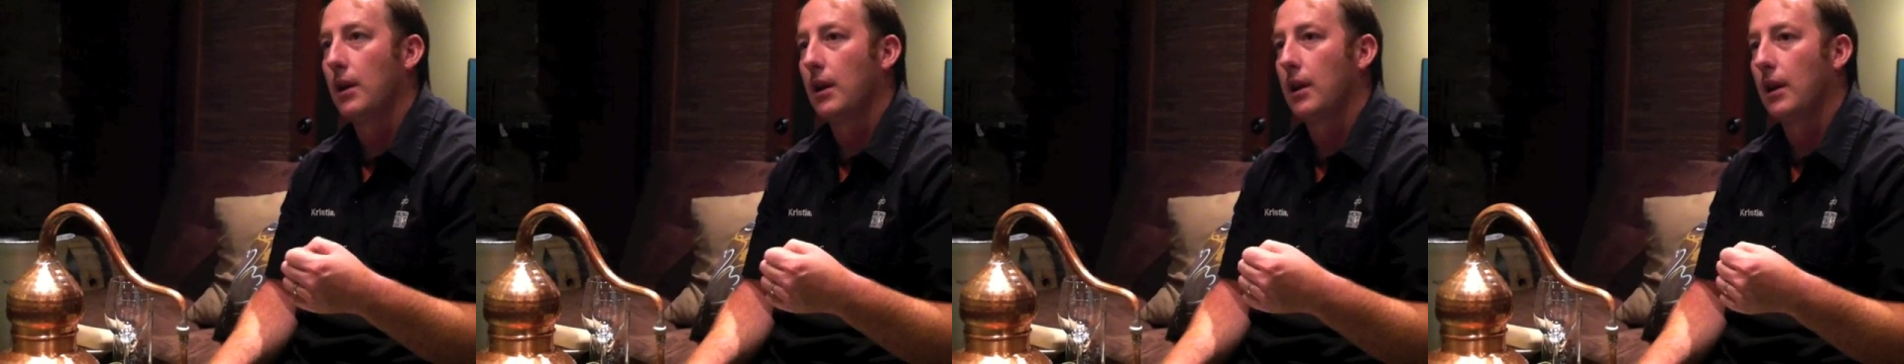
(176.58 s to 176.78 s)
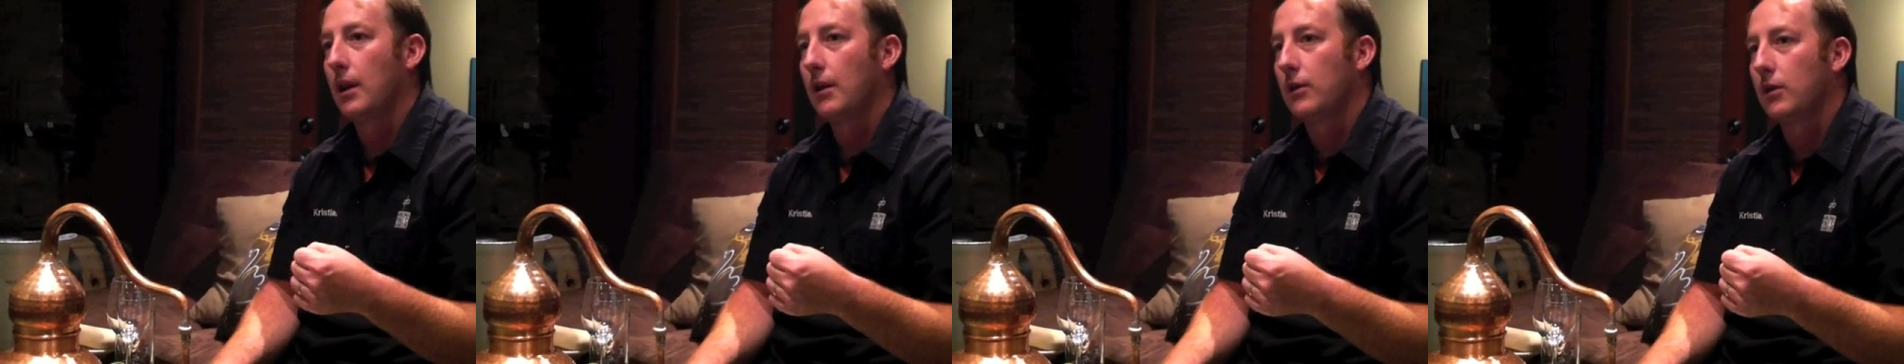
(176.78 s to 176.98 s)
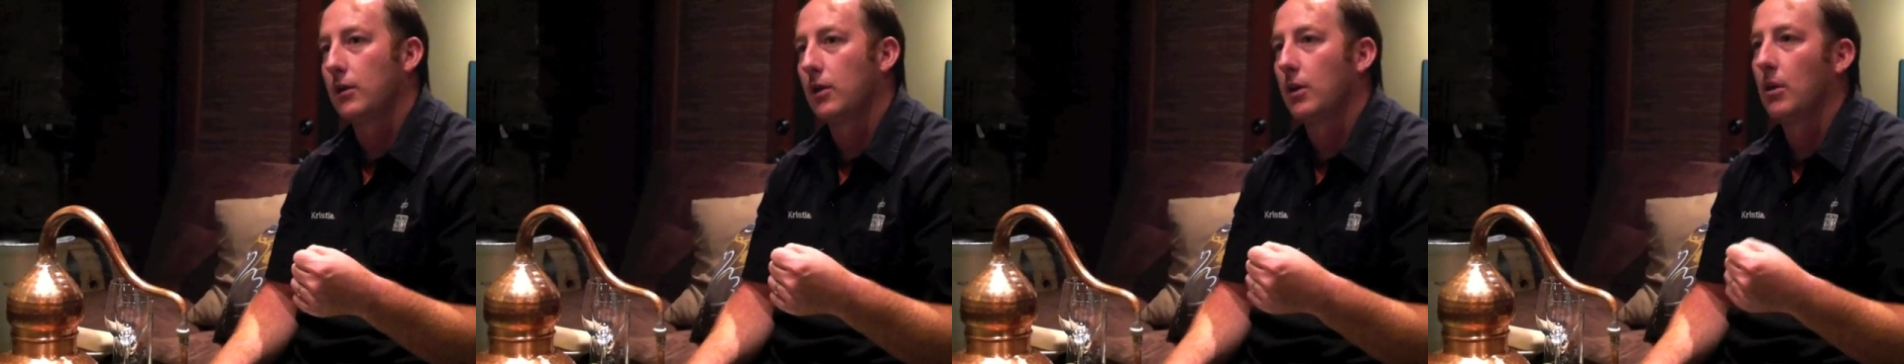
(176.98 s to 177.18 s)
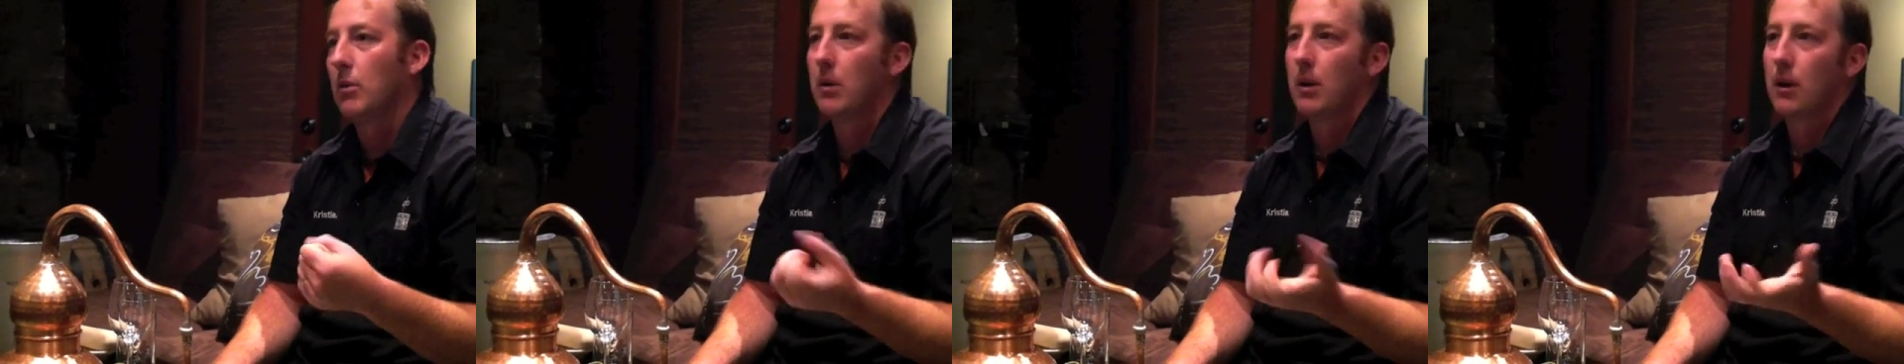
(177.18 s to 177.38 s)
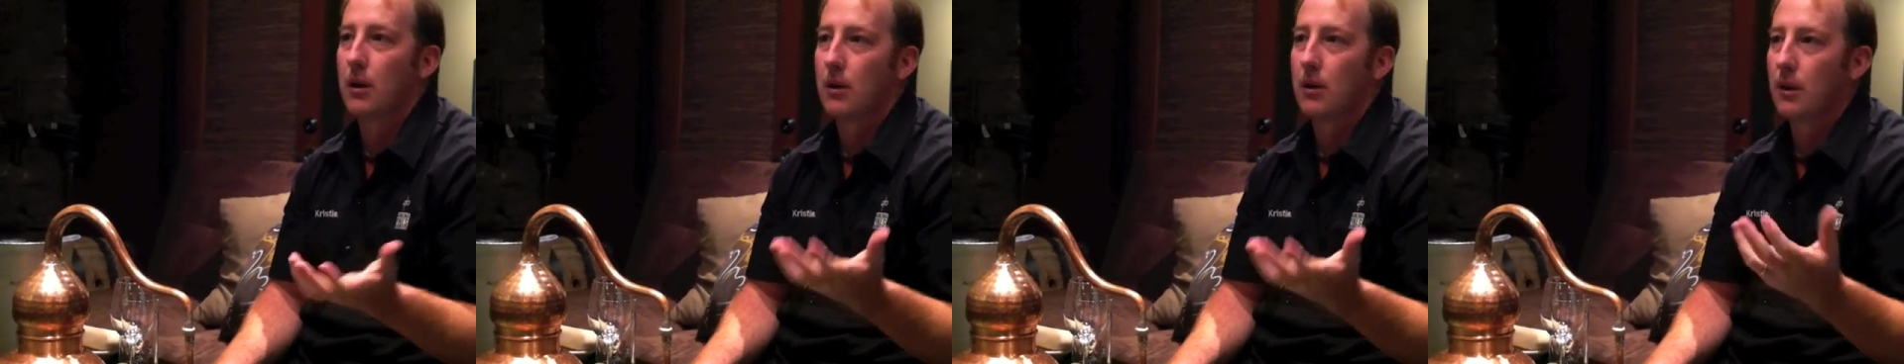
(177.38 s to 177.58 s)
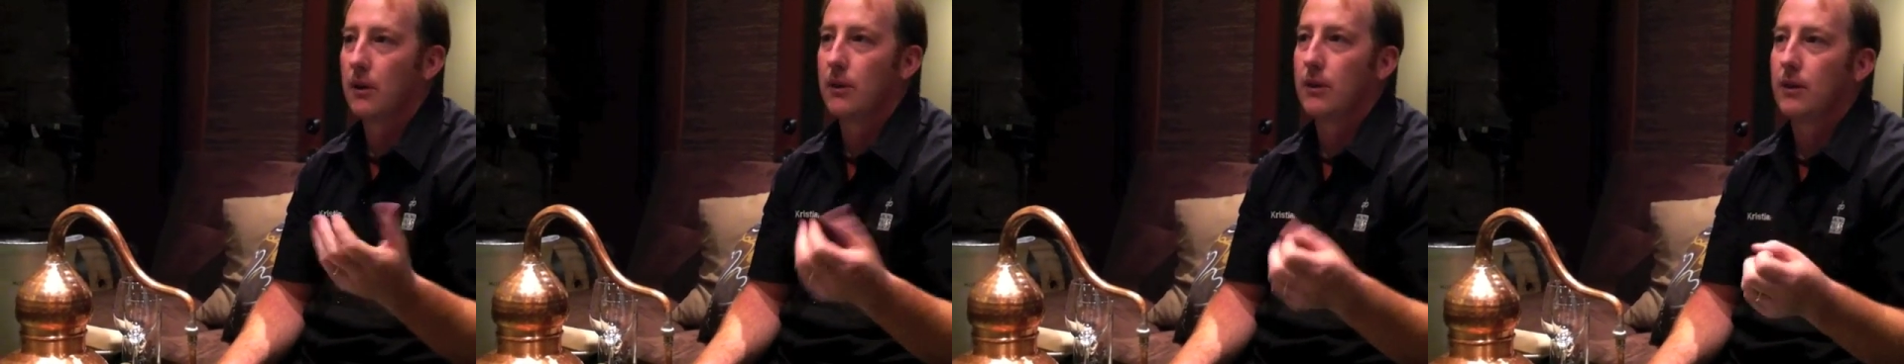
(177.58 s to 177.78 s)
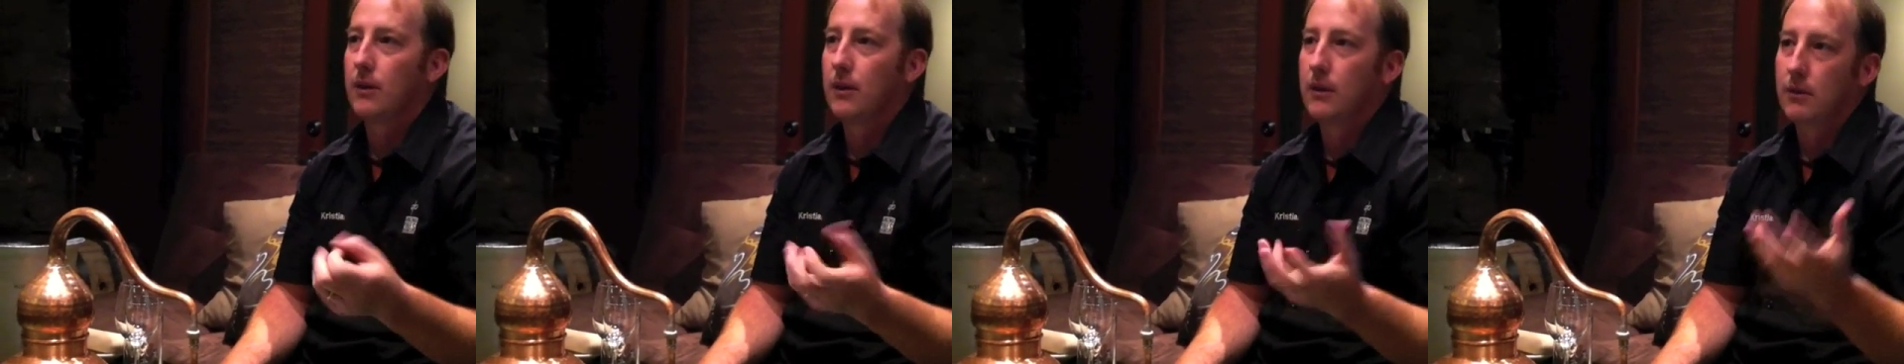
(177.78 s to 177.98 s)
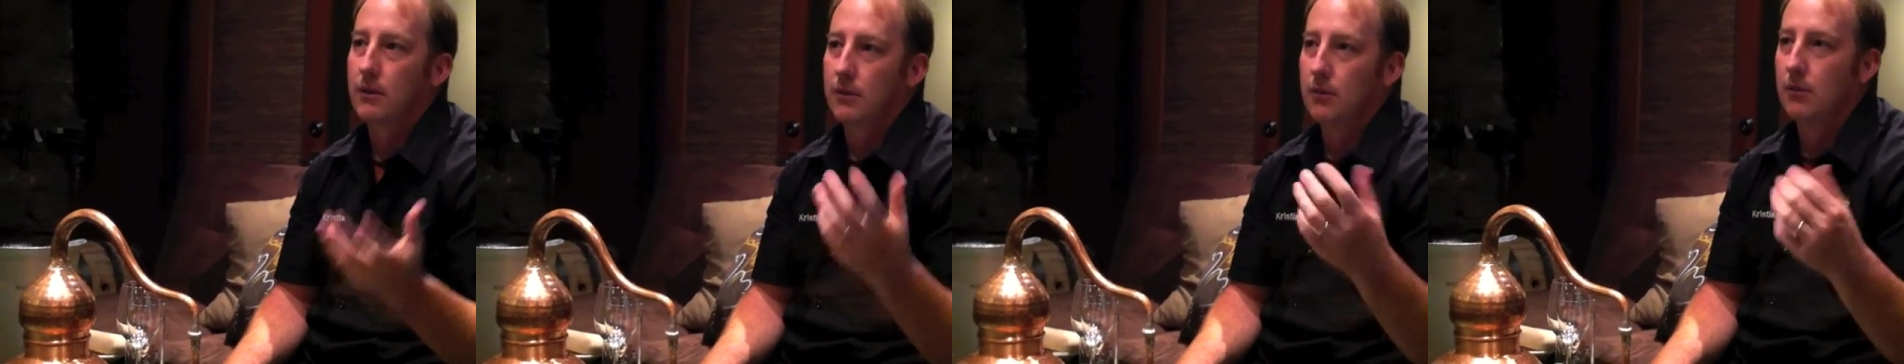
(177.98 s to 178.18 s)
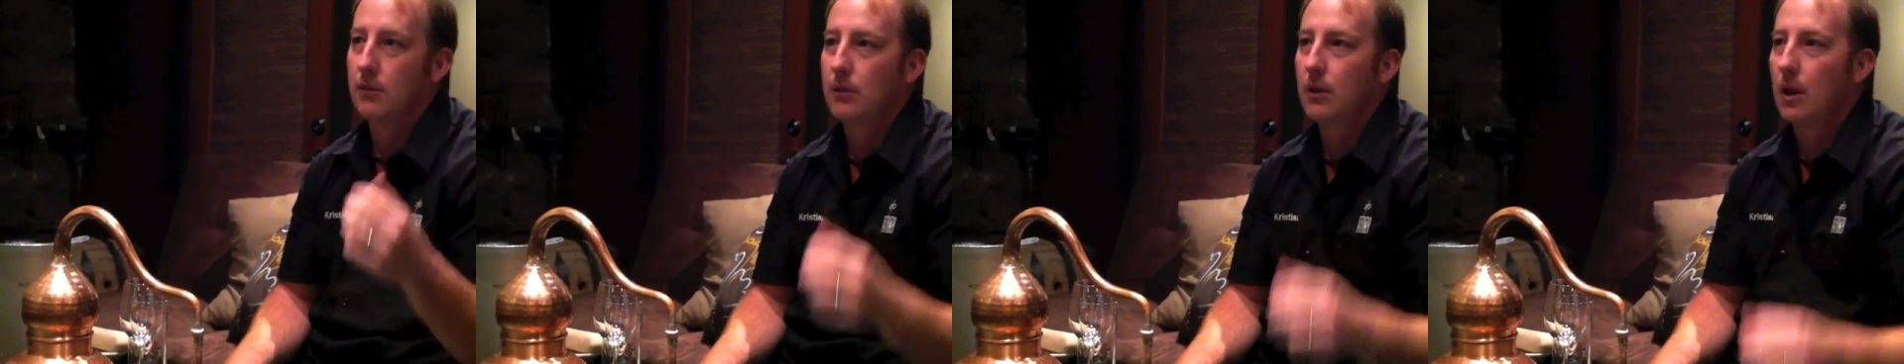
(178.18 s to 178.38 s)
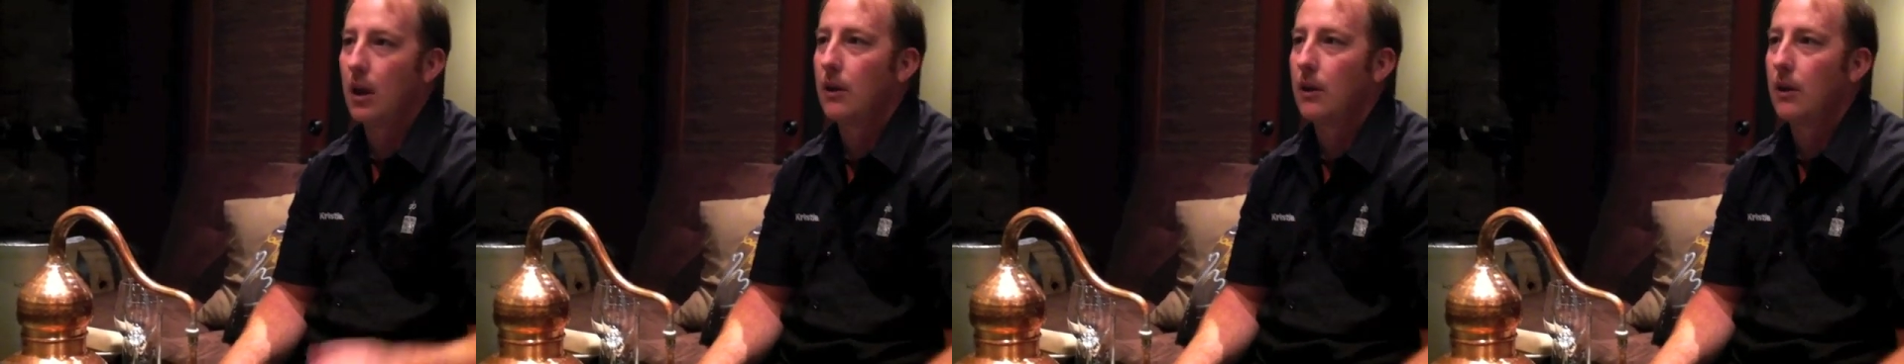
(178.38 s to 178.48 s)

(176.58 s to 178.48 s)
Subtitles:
And so you don't want to, it